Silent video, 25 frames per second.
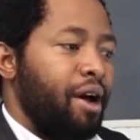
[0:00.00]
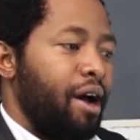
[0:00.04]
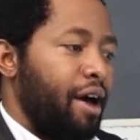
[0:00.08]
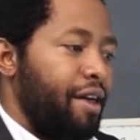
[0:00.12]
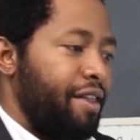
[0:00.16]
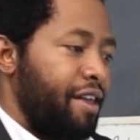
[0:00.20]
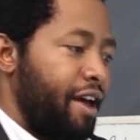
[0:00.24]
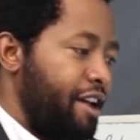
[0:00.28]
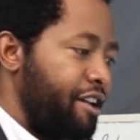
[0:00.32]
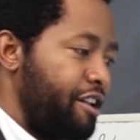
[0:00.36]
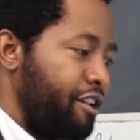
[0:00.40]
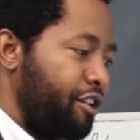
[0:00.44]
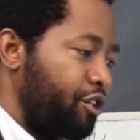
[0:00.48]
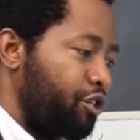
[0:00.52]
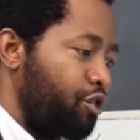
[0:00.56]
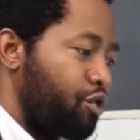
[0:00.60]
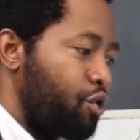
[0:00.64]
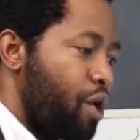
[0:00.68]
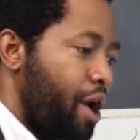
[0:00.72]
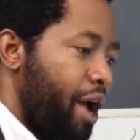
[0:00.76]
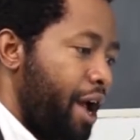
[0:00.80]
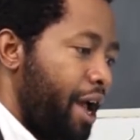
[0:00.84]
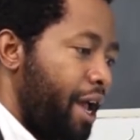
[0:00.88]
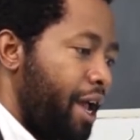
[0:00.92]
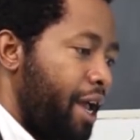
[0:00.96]
And that is
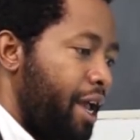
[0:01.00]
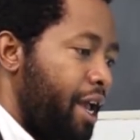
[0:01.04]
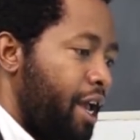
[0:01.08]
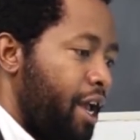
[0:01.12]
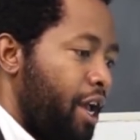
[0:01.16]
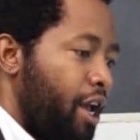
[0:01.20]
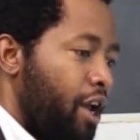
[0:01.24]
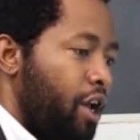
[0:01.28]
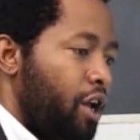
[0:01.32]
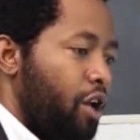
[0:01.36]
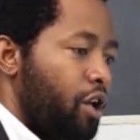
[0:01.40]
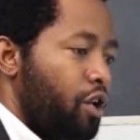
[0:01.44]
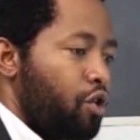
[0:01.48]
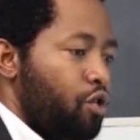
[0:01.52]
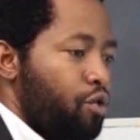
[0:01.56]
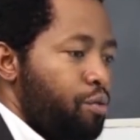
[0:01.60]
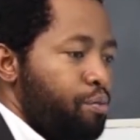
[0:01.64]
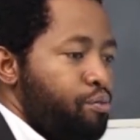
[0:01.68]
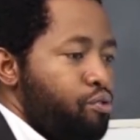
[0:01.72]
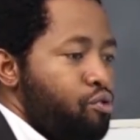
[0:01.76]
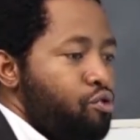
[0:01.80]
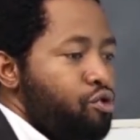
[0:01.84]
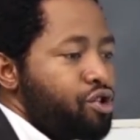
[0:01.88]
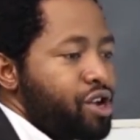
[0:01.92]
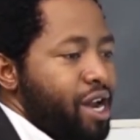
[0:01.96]
why you
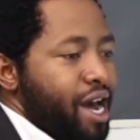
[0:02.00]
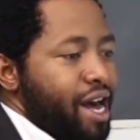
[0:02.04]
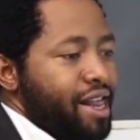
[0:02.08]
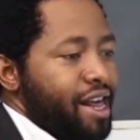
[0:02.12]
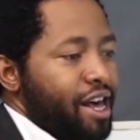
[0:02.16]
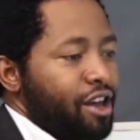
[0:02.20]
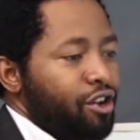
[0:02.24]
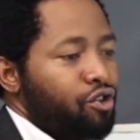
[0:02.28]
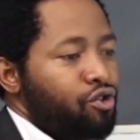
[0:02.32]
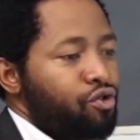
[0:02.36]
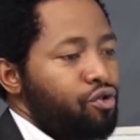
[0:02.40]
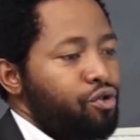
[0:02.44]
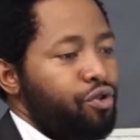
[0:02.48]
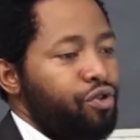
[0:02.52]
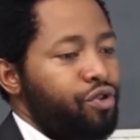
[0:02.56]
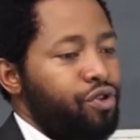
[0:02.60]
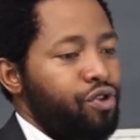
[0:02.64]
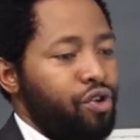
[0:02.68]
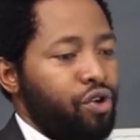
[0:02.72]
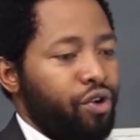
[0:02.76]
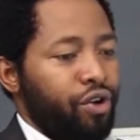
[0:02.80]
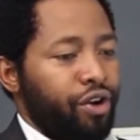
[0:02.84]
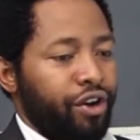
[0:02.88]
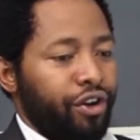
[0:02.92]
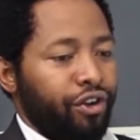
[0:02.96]
put other 2
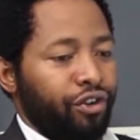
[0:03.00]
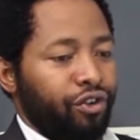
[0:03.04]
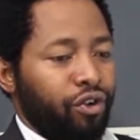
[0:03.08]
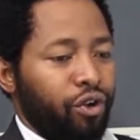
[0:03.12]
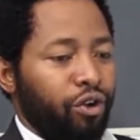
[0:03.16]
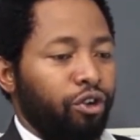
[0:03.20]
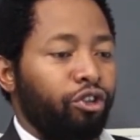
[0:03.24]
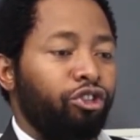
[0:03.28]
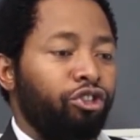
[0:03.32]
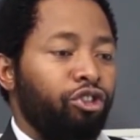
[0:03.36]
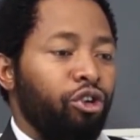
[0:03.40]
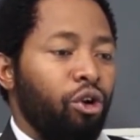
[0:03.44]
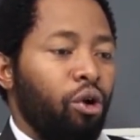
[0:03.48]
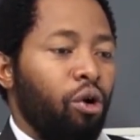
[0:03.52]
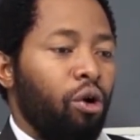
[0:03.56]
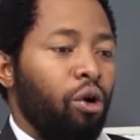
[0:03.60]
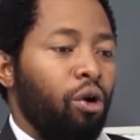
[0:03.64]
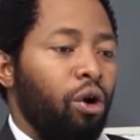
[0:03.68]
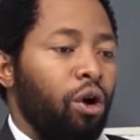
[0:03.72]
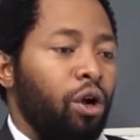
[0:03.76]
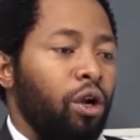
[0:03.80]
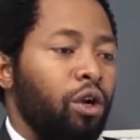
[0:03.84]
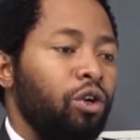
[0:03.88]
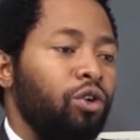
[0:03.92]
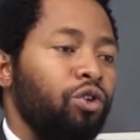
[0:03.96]
theories or
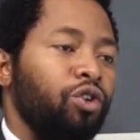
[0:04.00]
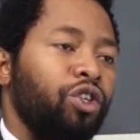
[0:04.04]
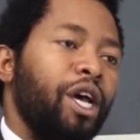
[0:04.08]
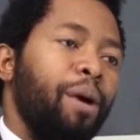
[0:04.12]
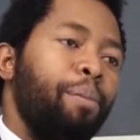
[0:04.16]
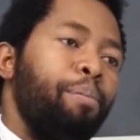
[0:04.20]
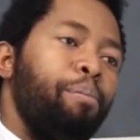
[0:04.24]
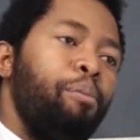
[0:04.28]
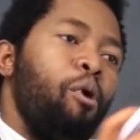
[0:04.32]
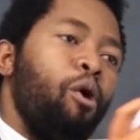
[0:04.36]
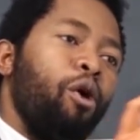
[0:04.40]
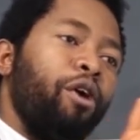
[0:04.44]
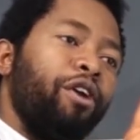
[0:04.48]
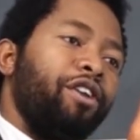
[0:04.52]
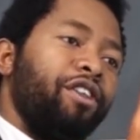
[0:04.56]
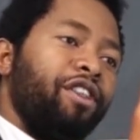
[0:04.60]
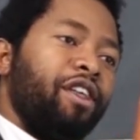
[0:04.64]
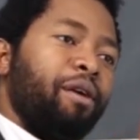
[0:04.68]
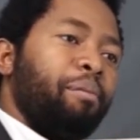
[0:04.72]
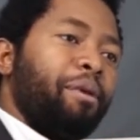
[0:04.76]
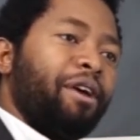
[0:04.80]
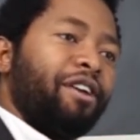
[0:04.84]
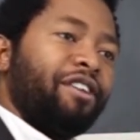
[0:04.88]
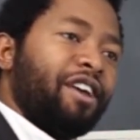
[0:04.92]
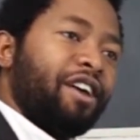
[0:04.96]
so to support
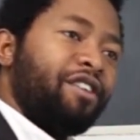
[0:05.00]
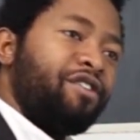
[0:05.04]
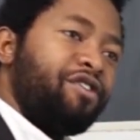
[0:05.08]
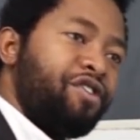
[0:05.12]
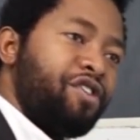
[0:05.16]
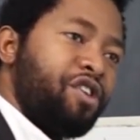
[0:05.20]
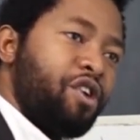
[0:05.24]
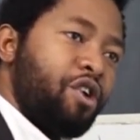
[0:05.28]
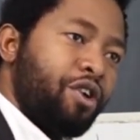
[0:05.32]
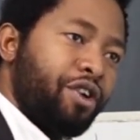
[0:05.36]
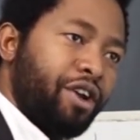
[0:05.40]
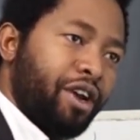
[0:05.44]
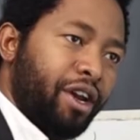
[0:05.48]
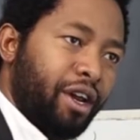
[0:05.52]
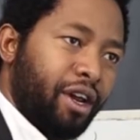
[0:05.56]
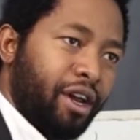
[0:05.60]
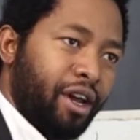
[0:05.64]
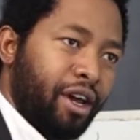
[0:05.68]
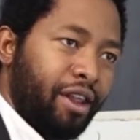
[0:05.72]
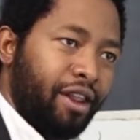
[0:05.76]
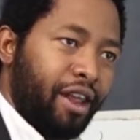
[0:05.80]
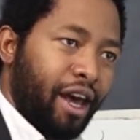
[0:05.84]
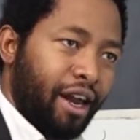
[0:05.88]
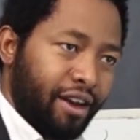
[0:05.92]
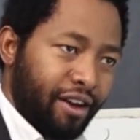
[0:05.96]
the major theory
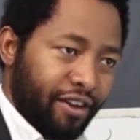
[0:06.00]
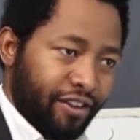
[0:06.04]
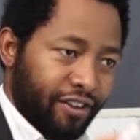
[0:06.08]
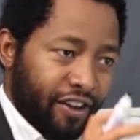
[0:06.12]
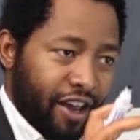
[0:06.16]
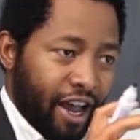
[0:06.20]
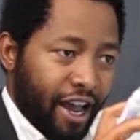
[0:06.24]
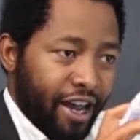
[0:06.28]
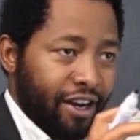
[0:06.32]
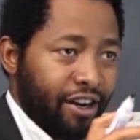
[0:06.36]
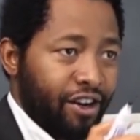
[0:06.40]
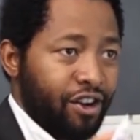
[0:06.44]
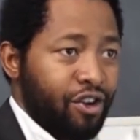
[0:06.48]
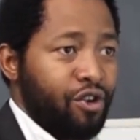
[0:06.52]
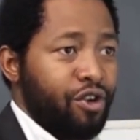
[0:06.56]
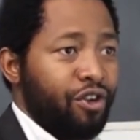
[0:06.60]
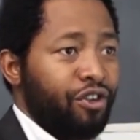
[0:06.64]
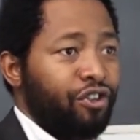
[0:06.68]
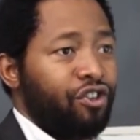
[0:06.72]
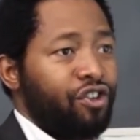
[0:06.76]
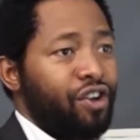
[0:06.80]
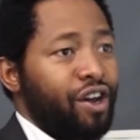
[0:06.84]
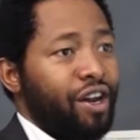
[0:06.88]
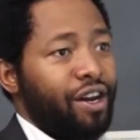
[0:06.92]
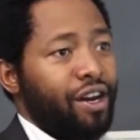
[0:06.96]
that is guiding your
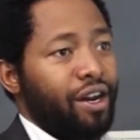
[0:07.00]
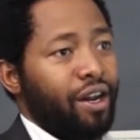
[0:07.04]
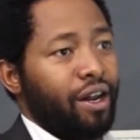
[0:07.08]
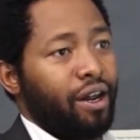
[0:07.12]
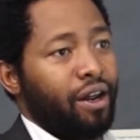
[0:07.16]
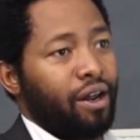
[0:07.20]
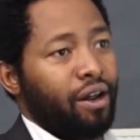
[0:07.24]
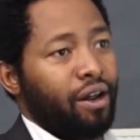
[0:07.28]
study.